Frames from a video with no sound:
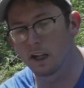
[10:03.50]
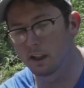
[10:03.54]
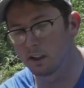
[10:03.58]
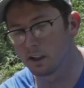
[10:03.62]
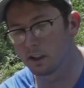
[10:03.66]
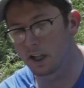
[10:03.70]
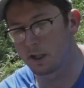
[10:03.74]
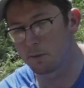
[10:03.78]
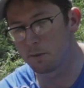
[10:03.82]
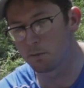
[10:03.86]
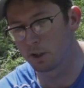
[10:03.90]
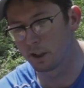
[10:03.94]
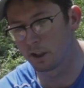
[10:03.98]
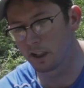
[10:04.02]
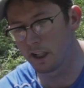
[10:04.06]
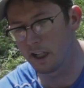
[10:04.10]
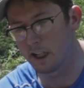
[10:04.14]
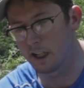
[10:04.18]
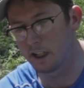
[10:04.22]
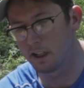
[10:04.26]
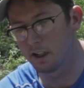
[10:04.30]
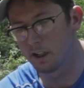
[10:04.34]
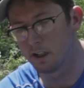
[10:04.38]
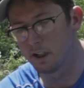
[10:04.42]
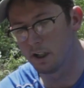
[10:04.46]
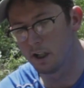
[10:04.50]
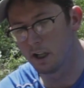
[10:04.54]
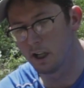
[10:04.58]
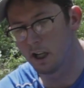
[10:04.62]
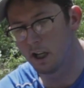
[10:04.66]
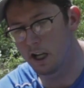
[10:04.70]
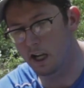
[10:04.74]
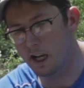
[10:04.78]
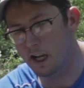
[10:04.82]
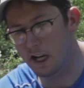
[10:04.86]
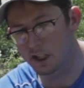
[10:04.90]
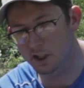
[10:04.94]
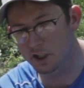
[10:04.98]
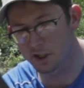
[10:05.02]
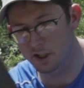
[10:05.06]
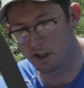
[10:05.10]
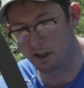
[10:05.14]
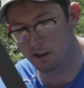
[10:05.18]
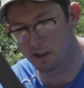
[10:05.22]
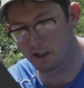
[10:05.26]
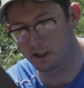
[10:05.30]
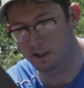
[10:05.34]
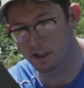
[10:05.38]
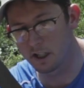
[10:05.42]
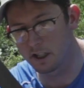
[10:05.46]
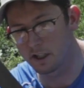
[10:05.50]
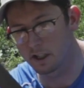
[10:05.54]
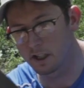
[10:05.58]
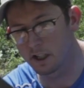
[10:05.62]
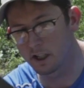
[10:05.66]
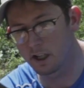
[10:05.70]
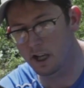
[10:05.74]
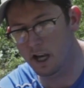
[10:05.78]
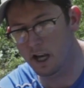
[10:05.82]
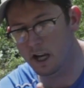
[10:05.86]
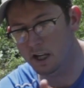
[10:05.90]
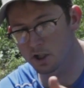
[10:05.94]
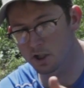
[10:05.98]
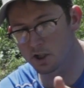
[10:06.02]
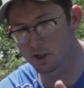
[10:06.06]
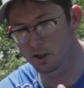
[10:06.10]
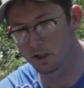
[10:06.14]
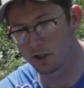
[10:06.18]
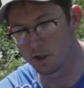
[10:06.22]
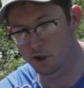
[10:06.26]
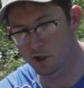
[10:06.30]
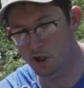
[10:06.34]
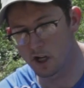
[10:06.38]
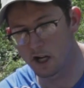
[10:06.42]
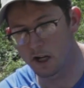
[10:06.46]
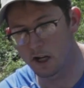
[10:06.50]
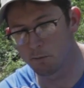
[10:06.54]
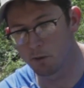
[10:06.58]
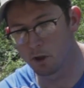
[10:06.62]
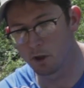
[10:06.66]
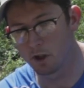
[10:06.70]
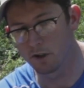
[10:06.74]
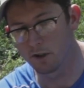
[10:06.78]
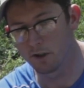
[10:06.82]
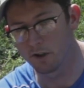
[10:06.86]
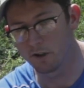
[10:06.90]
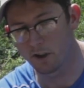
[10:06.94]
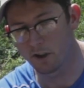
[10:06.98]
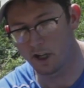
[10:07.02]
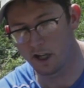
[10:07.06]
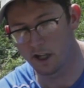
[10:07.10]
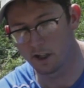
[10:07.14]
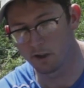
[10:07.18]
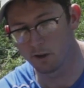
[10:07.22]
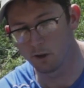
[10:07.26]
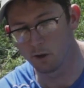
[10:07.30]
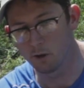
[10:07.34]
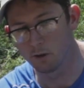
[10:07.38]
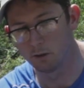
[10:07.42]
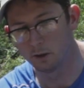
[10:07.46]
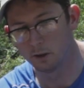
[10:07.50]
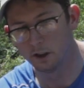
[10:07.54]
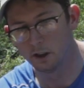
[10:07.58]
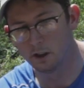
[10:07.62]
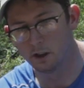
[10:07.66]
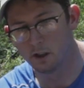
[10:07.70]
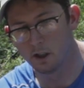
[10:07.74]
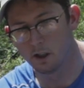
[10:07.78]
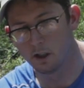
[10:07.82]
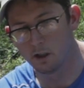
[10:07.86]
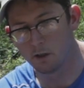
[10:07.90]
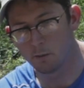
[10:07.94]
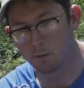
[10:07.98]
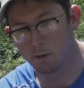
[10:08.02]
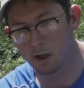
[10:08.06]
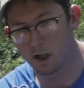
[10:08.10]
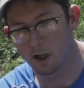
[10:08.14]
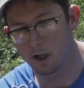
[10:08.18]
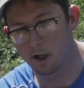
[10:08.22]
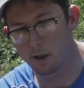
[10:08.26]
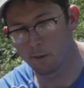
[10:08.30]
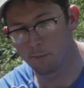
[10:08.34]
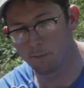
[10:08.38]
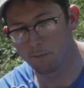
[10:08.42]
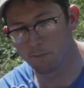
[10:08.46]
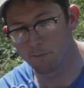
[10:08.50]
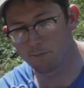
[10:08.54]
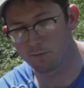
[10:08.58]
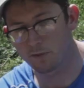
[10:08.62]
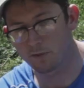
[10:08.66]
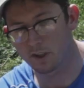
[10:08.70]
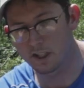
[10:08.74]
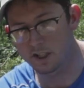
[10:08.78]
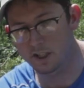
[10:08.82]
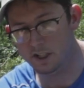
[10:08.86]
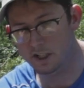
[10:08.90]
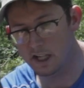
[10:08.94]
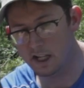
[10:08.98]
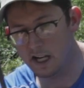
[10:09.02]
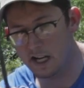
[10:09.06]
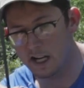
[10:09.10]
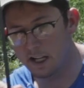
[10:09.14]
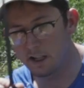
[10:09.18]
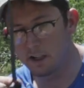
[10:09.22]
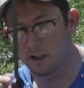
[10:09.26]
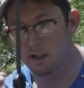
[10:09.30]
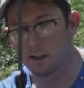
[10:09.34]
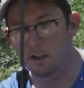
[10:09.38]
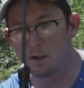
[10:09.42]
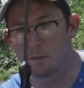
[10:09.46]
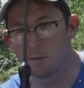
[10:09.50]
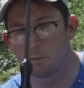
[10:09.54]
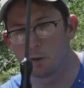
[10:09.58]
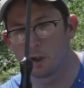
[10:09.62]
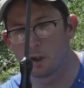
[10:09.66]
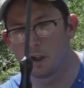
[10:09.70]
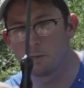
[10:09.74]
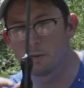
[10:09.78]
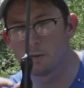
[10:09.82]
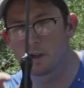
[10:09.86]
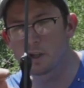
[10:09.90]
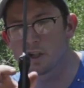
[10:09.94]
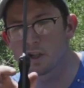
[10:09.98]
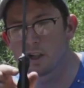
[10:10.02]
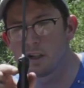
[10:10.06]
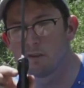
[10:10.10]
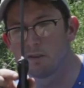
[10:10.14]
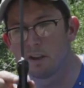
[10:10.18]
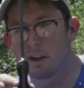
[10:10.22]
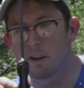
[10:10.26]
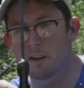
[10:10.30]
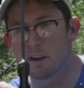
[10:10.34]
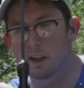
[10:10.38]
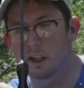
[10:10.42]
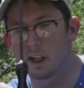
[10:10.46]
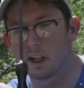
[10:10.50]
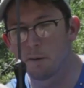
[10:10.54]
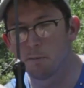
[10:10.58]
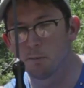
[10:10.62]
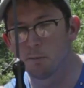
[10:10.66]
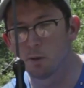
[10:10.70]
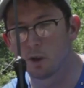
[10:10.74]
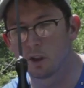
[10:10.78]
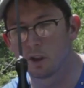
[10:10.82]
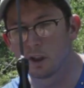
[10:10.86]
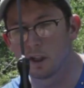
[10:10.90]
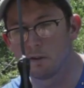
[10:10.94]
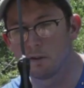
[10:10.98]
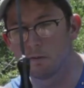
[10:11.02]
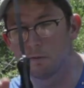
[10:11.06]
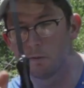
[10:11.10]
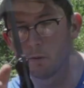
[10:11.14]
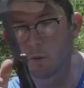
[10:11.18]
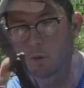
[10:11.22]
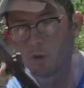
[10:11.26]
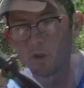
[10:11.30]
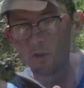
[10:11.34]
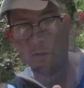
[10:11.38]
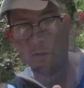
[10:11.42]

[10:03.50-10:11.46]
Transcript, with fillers: Light Brigade, and I actually think they did an excellent job on this handle. Um, it's got pretty much everything I'm looking for.